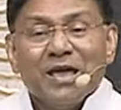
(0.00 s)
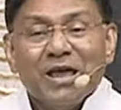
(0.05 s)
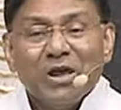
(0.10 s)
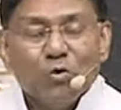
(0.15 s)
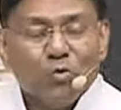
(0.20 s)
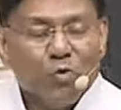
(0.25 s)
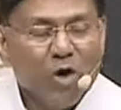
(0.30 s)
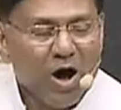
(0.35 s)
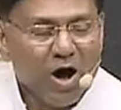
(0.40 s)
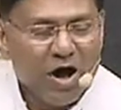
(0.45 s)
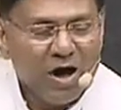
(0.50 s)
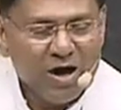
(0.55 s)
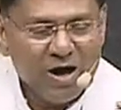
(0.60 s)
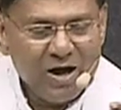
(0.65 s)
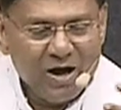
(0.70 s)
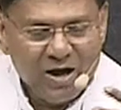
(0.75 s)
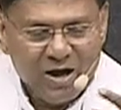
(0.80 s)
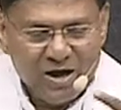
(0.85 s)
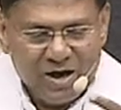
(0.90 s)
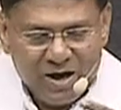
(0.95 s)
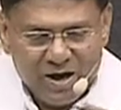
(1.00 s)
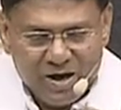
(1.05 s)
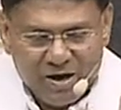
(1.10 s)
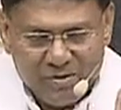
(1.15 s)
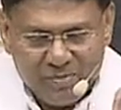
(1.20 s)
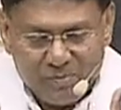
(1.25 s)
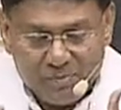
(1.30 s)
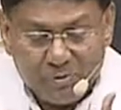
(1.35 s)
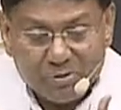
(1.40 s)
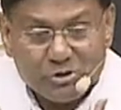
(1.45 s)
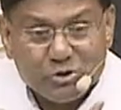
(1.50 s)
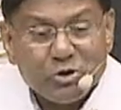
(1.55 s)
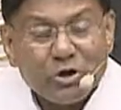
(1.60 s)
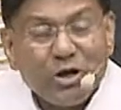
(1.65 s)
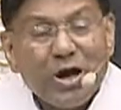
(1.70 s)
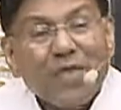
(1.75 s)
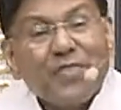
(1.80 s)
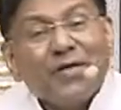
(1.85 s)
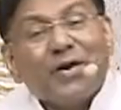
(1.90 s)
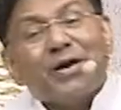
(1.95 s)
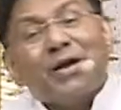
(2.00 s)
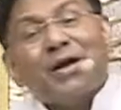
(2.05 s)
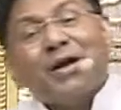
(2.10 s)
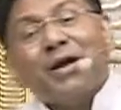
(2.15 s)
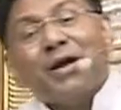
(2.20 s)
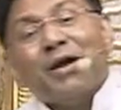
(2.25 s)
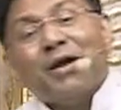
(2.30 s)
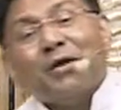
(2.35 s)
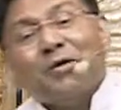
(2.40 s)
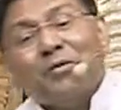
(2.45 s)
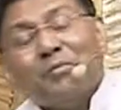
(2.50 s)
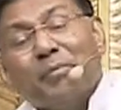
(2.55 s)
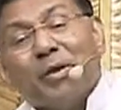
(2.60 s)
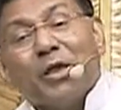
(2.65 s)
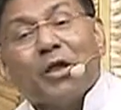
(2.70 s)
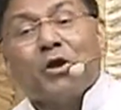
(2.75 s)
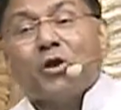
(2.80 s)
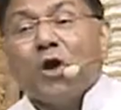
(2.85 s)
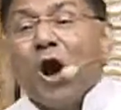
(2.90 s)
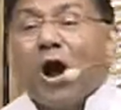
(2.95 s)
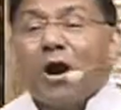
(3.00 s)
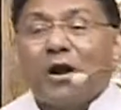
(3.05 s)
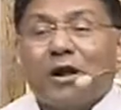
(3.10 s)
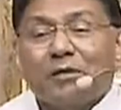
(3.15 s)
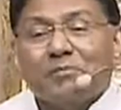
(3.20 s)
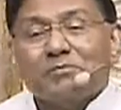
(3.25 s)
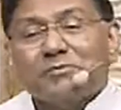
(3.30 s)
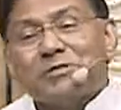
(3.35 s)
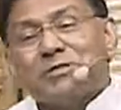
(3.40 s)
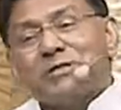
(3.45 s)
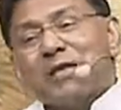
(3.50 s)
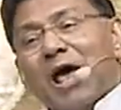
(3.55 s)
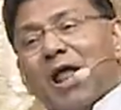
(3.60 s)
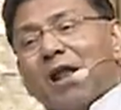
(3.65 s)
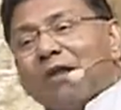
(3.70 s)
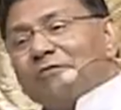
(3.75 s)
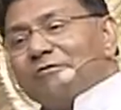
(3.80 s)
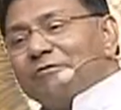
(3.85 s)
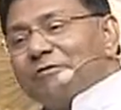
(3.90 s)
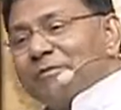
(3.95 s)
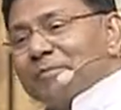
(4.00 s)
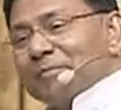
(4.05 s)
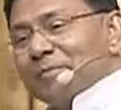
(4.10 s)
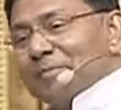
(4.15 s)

You are put together by God Himself.